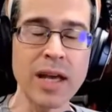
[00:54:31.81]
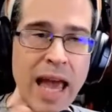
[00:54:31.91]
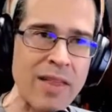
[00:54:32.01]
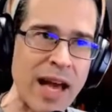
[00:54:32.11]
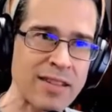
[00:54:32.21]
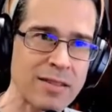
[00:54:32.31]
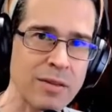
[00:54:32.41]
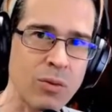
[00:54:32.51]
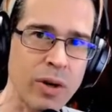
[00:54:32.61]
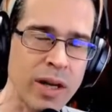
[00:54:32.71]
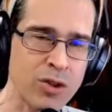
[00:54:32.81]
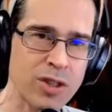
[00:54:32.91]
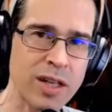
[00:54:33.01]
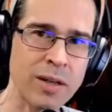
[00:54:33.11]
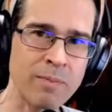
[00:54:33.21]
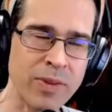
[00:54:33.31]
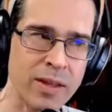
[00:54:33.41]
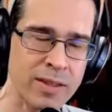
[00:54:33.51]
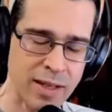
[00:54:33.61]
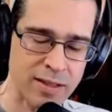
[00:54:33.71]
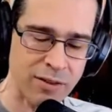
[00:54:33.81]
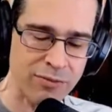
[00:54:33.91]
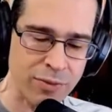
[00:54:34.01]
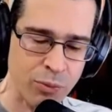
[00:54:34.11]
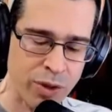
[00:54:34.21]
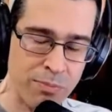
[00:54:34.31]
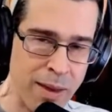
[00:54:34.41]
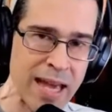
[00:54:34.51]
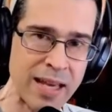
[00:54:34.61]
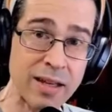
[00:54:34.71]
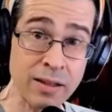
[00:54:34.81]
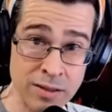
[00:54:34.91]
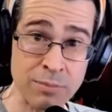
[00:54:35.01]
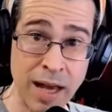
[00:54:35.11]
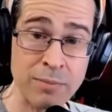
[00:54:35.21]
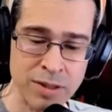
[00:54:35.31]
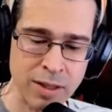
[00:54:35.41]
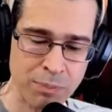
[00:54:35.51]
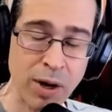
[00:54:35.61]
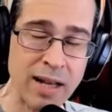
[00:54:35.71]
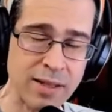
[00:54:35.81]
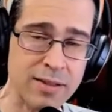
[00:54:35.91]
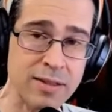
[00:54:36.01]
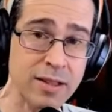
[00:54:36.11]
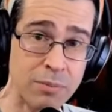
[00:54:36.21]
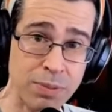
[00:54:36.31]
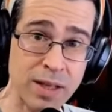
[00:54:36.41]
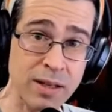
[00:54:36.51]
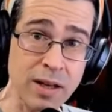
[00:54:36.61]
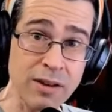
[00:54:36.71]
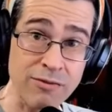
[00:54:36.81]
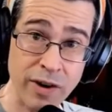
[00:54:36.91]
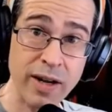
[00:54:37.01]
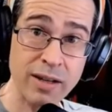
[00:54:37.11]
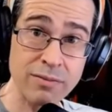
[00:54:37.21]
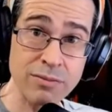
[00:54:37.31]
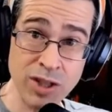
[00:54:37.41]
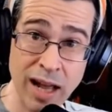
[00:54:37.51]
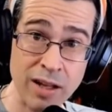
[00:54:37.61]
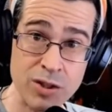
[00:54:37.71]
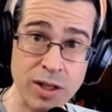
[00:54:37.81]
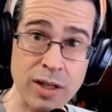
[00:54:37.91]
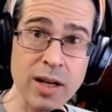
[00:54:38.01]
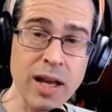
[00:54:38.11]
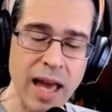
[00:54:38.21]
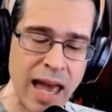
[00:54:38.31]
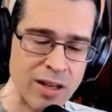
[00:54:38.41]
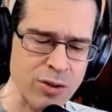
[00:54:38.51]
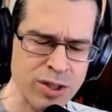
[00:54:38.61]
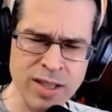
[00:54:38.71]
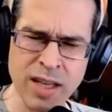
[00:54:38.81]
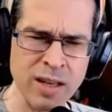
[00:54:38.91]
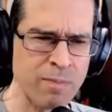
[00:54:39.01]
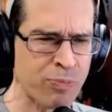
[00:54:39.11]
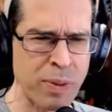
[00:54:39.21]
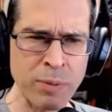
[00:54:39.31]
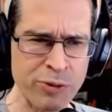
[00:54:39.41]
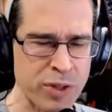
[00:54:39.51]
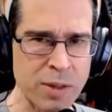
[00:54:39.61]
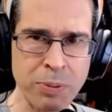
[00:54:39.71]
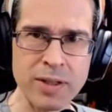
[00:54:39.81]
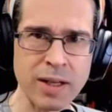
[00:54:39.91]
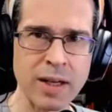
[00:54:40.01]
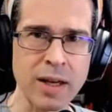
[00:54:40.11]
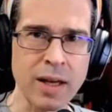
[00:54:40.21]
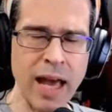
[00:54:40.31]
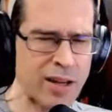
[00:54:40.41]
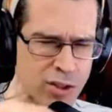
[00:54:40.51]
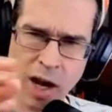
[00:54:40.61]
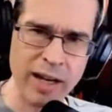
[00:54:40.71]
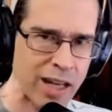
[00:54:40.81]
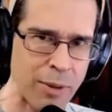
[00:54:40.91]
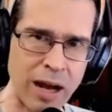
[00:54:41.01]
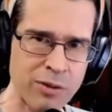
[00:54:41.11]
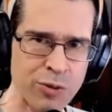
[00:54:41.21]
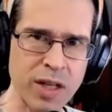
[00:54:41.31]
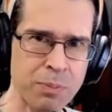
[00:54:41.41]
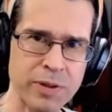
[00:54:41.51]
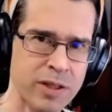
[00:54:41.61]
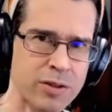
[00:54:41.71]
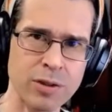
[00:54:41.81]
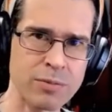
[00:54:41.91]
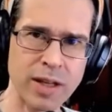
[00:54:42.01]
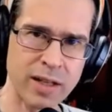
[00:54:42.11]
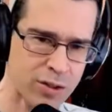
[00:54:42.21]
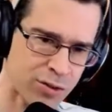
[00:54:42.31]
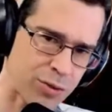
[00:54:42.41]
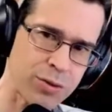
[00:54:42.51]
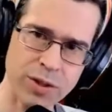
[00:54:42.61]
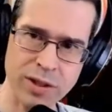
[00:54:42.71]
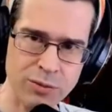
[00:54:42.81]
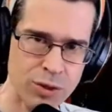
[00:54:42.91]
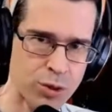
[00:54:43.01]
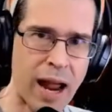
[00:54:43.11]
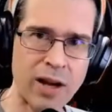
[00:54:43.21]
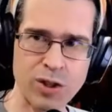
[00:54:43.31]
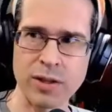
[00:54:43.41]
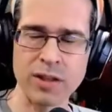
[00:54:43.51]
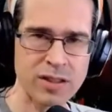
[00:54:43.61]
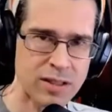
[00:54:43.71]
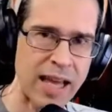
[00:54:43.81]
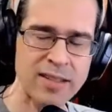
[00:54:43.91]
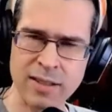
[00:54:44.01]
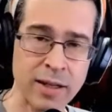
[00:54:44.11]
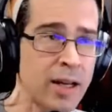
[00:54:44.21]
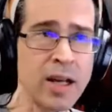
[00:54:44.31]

And that's interesting in the sense of with making, sometimes the processes can be very challenging. And you see people 3D printing and talking about 3D printing terms like extrusion and retraction and slicing.